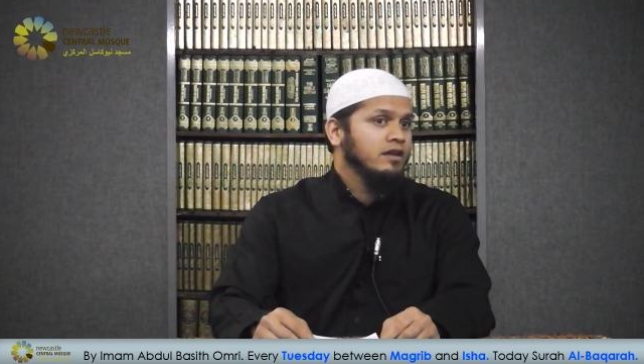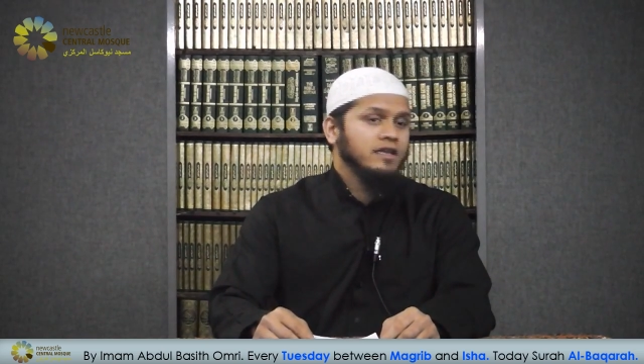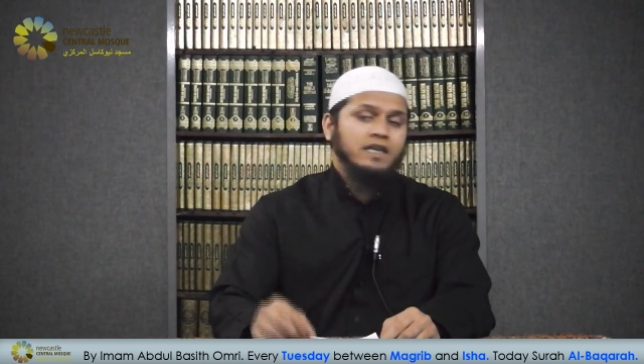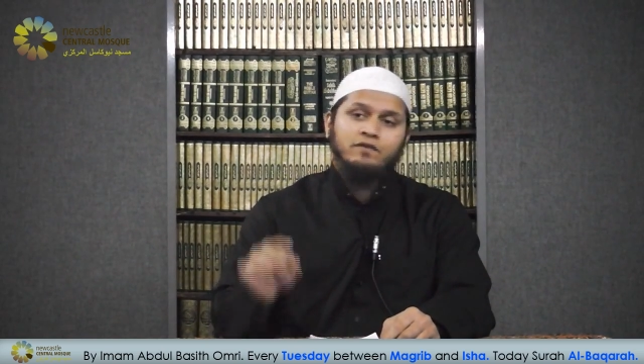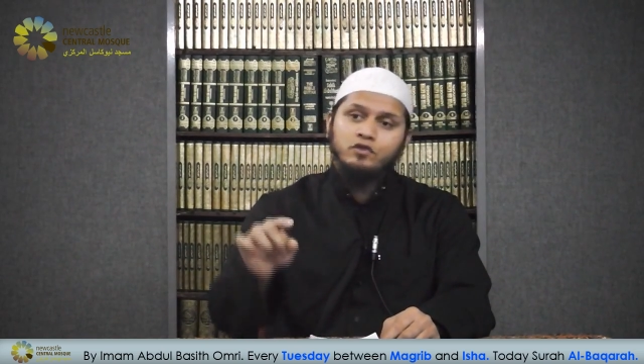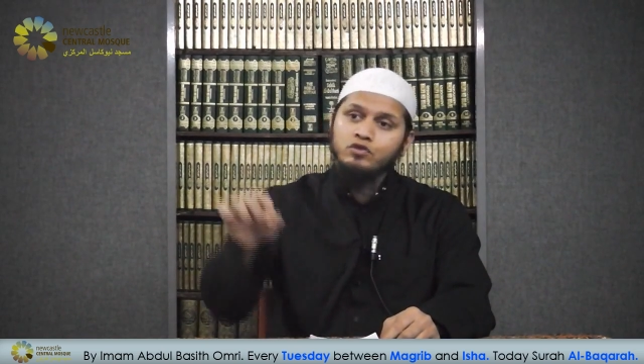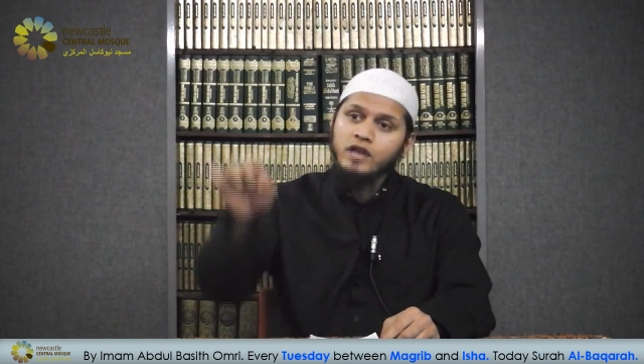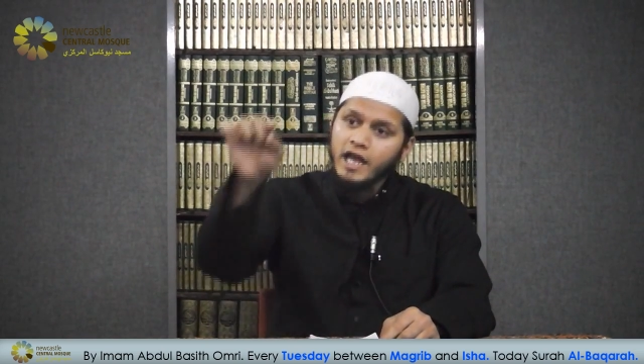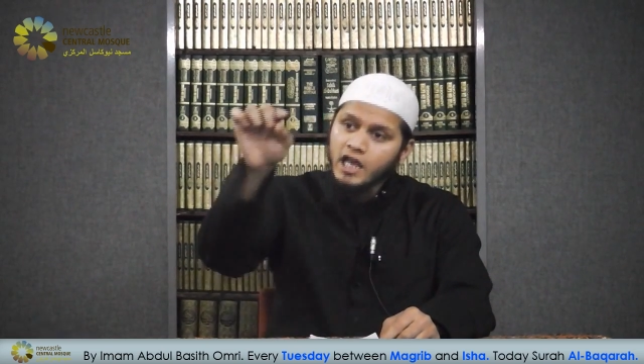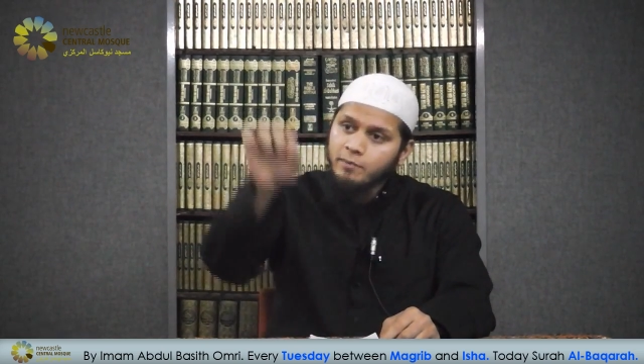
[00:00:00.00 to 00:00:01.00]
that if you
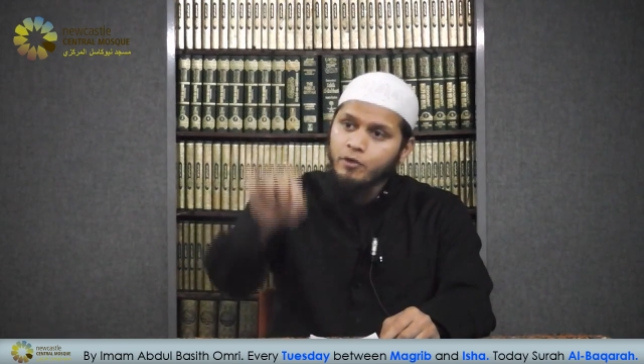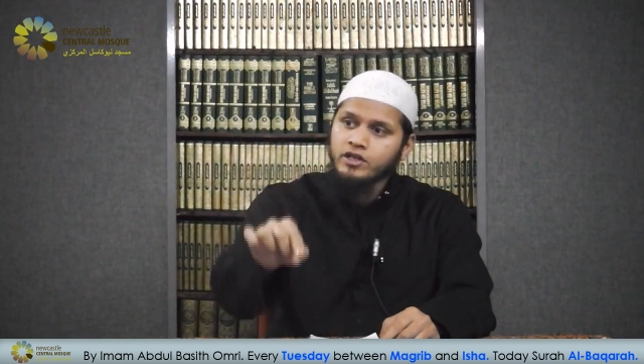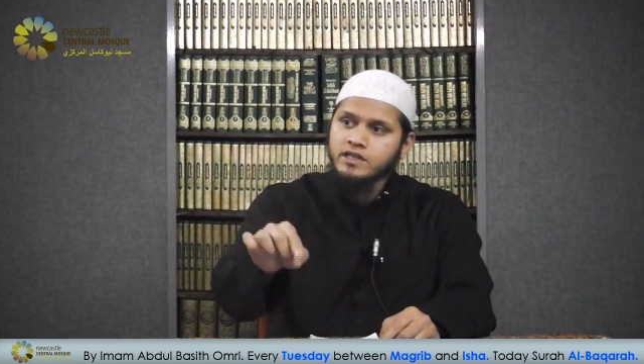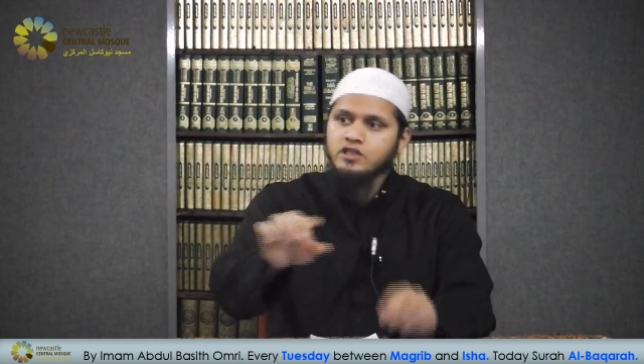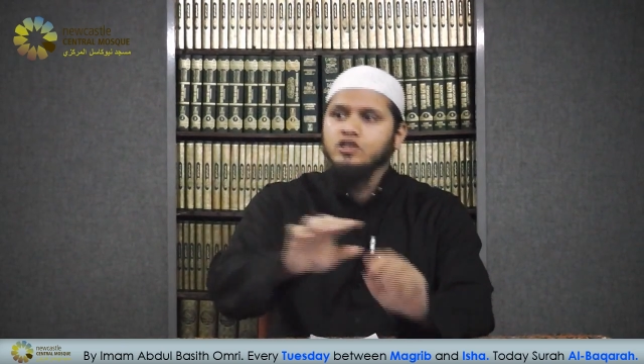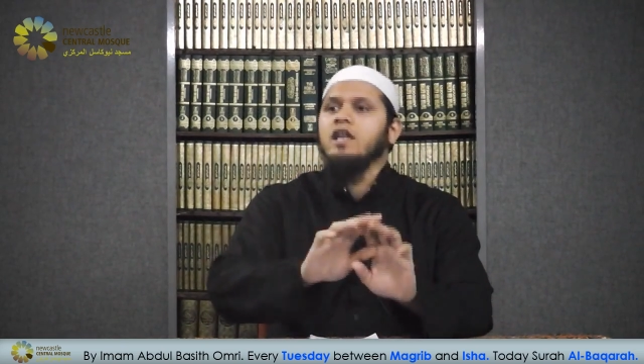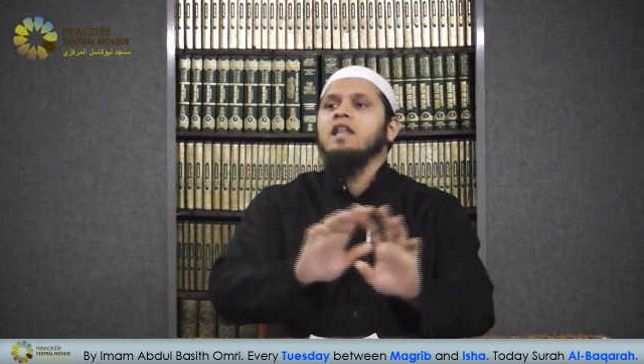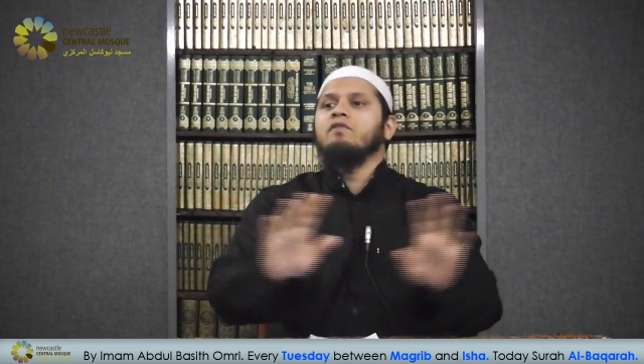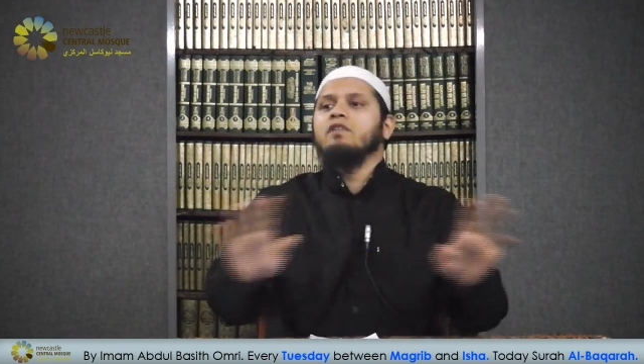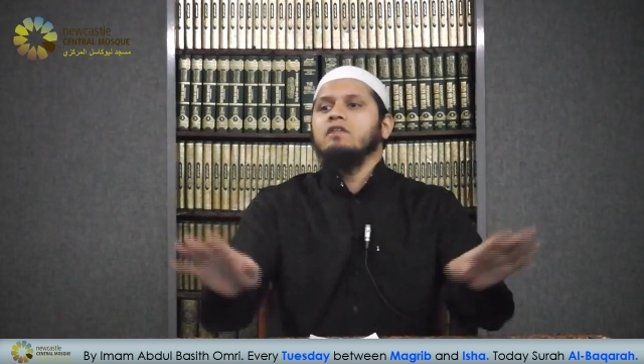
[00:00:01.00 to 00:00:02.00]
die upon it,
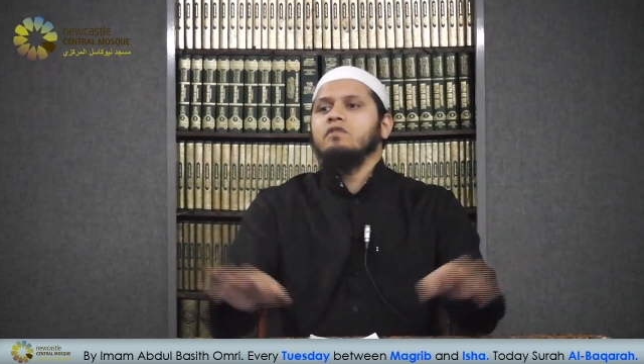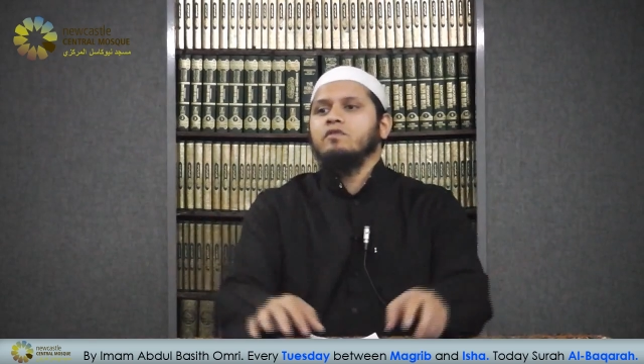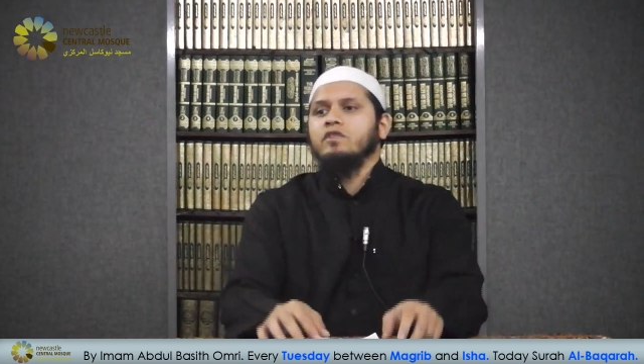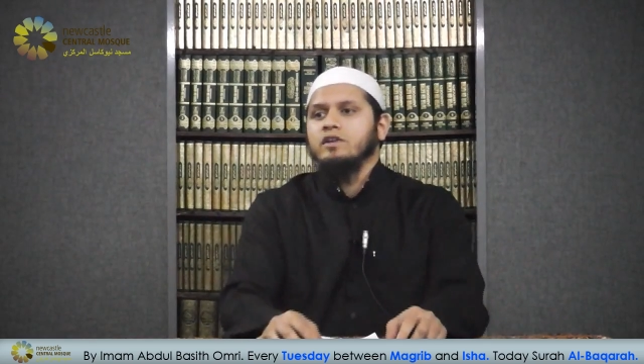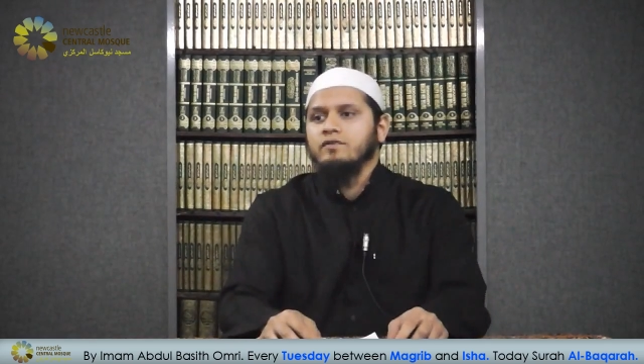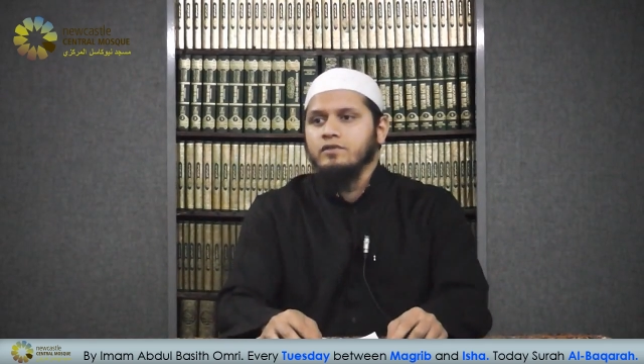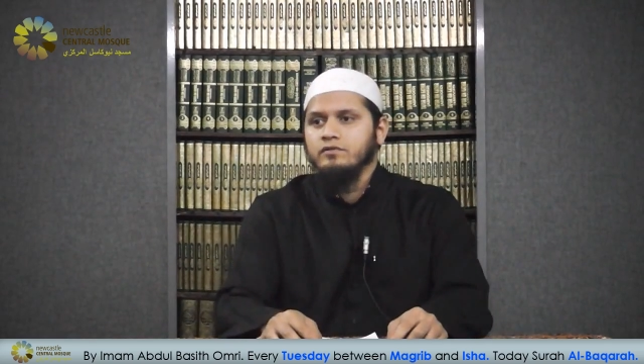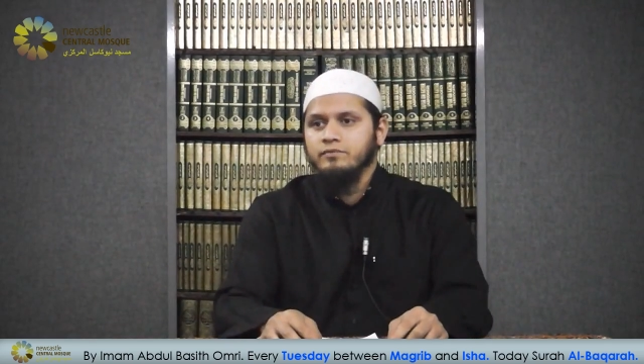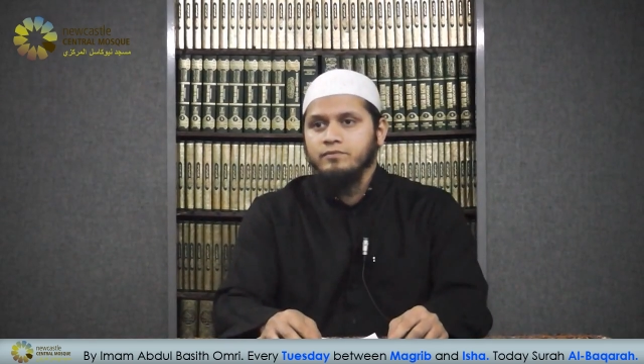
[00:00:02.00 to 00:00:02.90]
Allah will never forgive you.